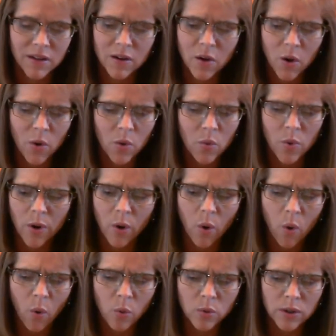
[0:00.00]
And oh, what a
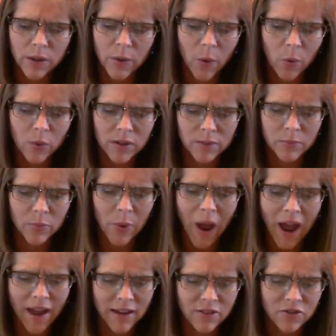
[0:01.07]
holy, holy
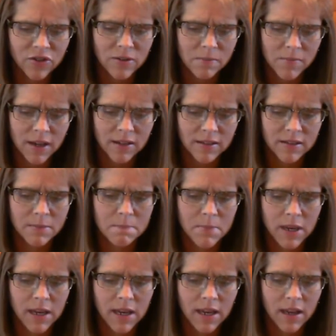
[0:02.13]
bride she must
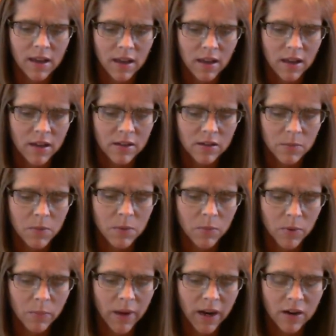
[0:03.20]
be to be
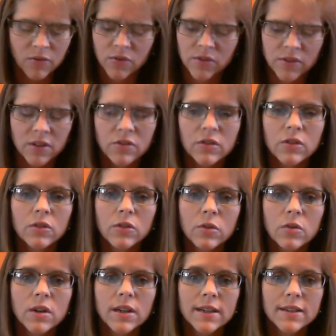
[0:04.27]
prepared for such a
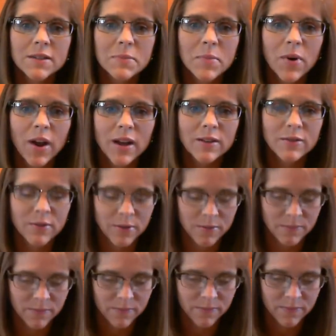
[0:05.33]
glorious bridegroom.